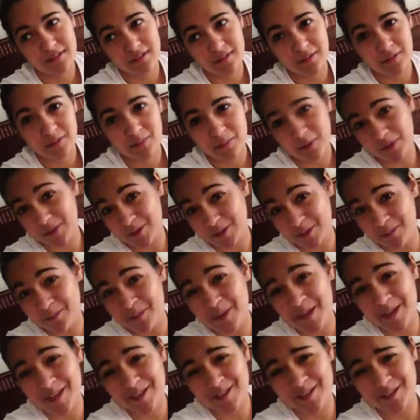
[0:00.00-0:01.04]
there's probably some
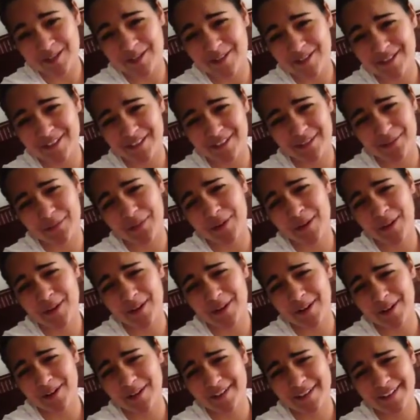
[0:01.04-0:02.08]
pictures of
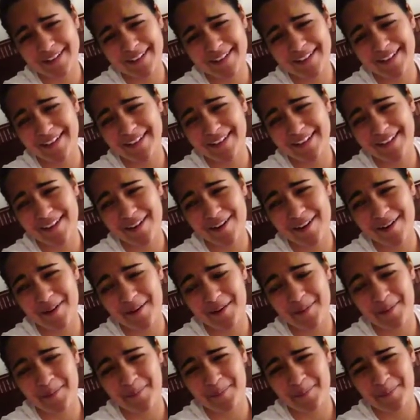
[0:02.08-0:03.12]
her in her
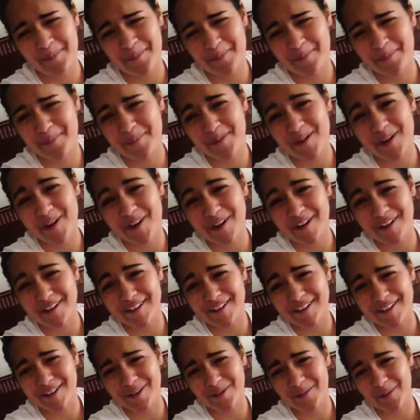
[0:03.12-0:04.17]
bra and
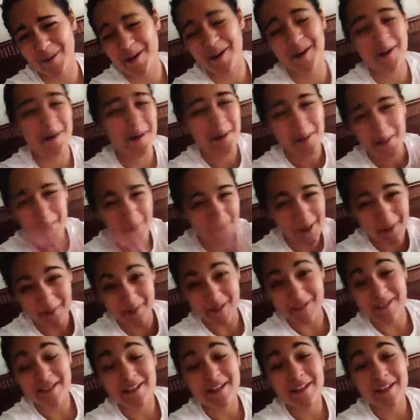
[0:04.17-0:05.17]
underwear. But anyways,